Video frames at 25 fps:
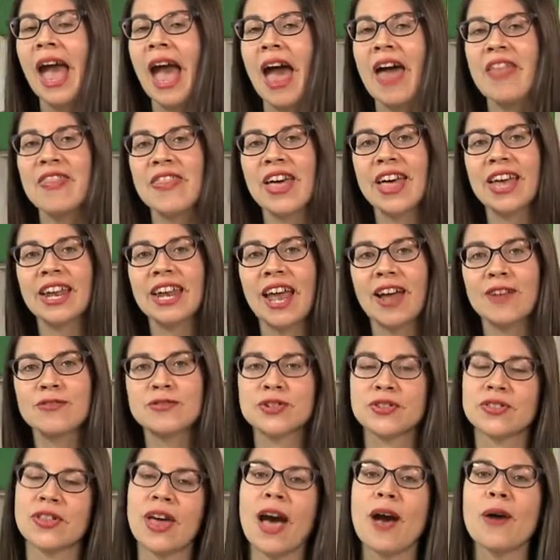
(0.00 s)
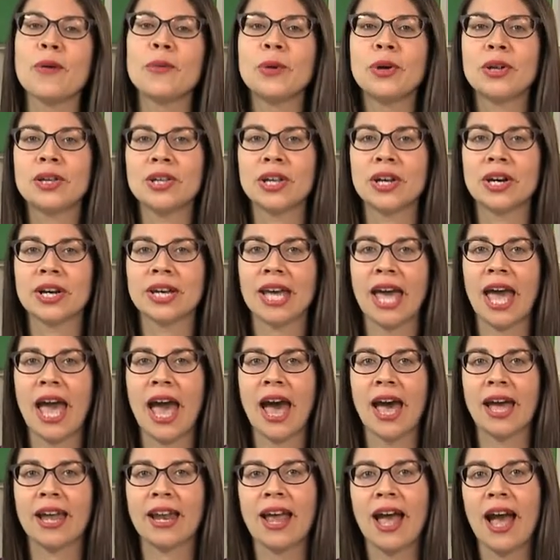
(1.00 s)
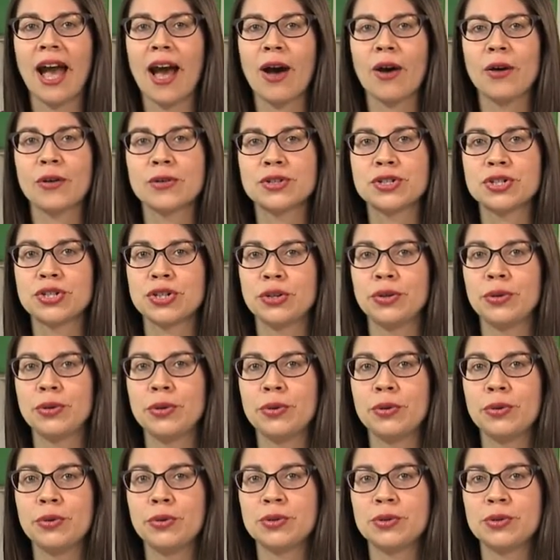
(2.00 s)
And then after that, we'll look at how to